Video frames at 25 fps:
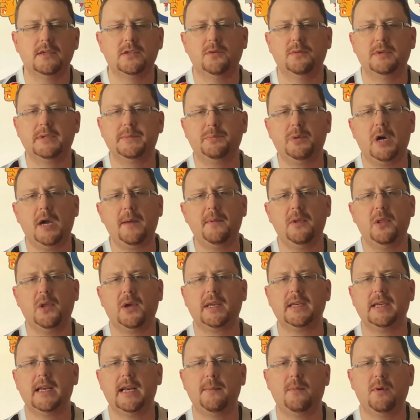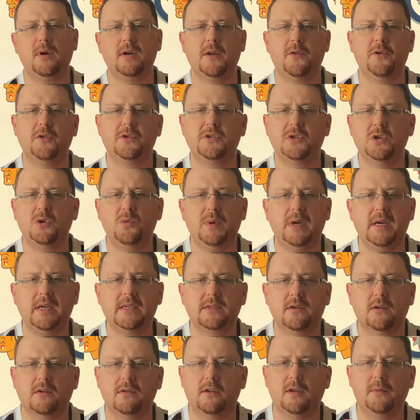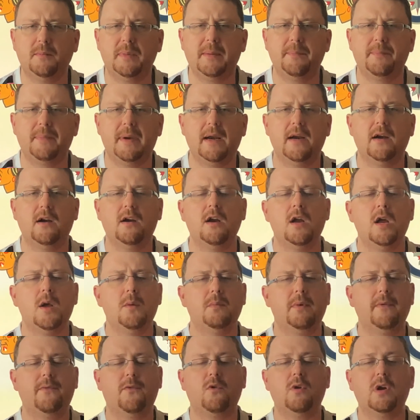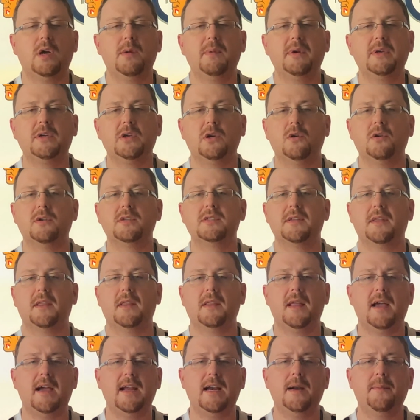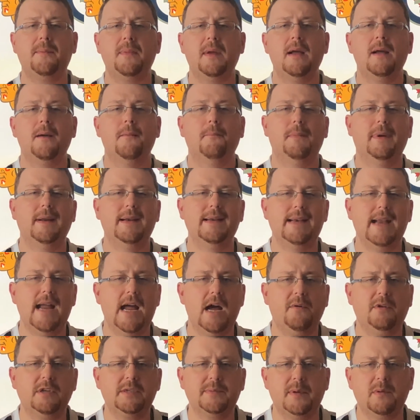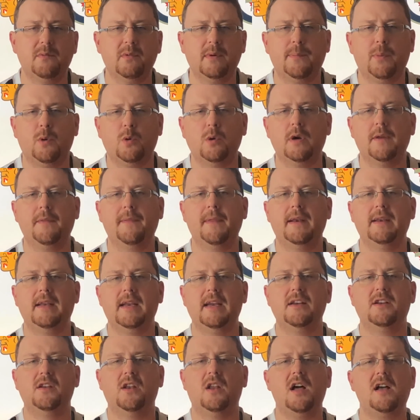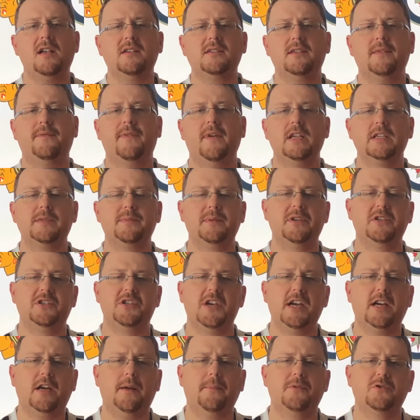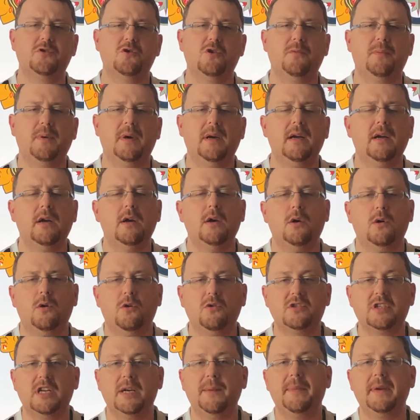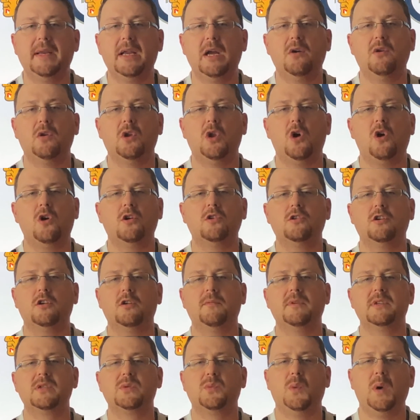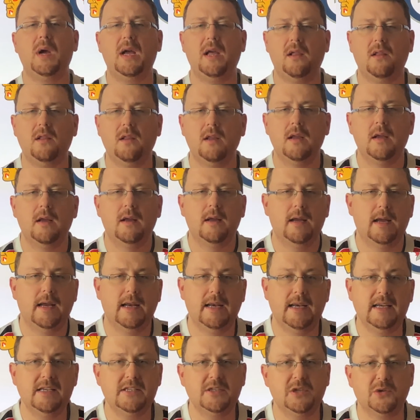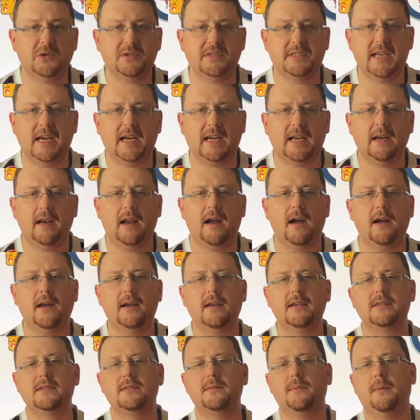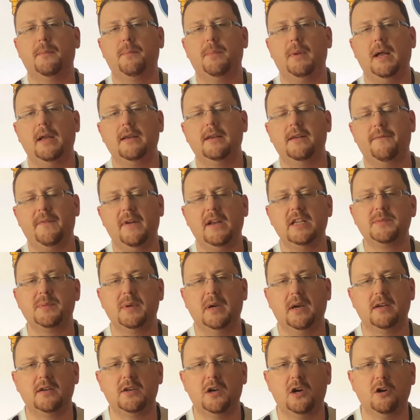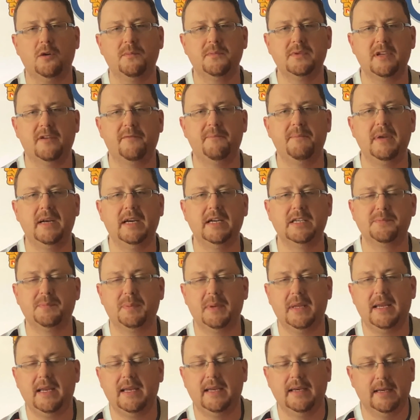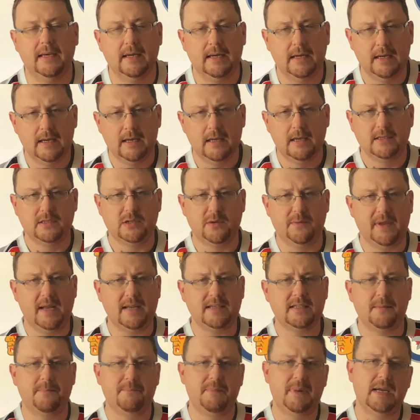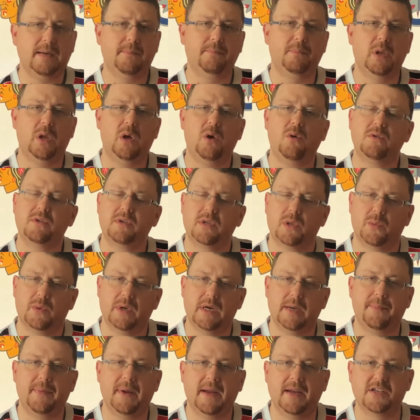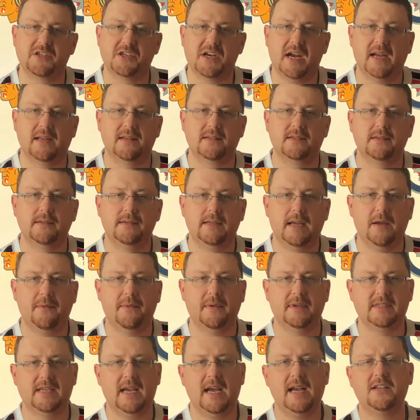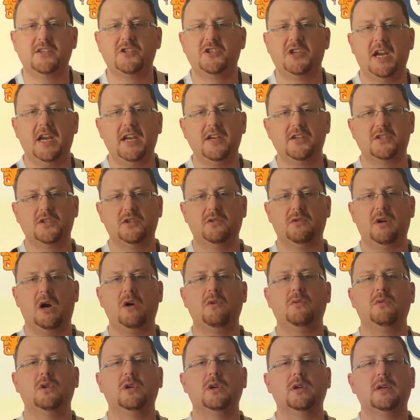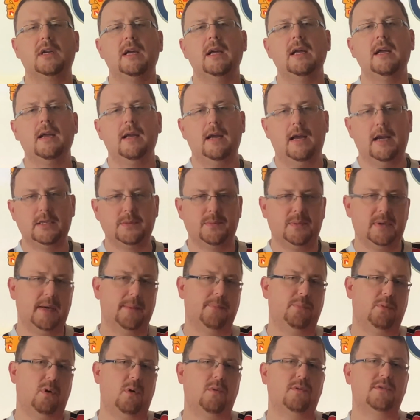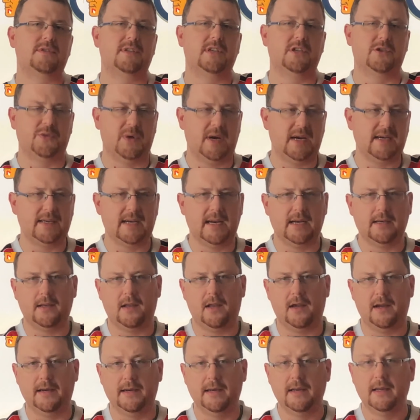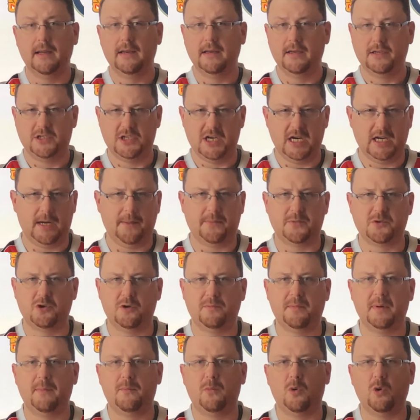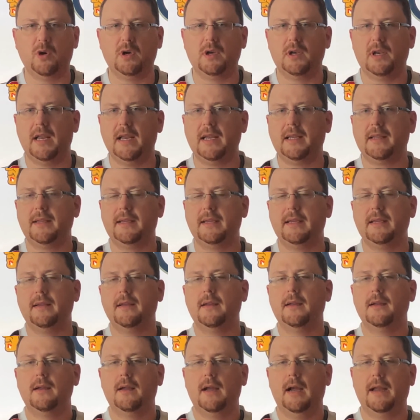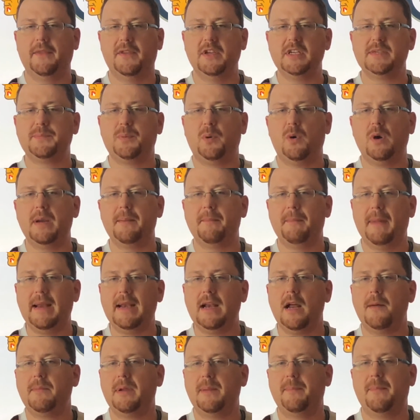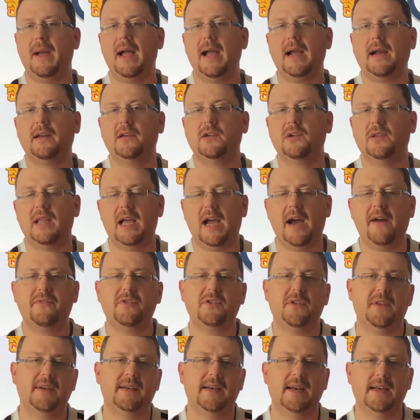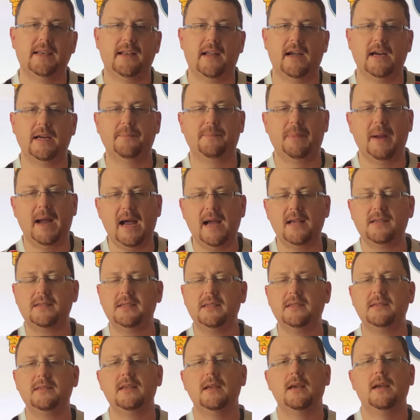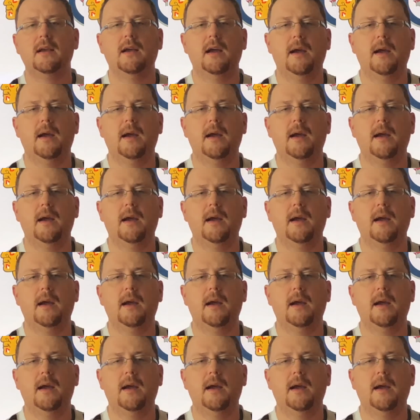So he's probably looking at about another two weeks or a little bit better before he returns to the lineup. But now it's been reported that they lost defenseman Jacob Trouba, who's going to be out long term as well. And he's their second highest uh, defenseman in terms of minutes played. So that's a big blow to the Winnipeg Jets. Now, does that change their outlook as we approach the trade deadline? Jacob Trouba more likely at this point may not be back until after the deadline passes.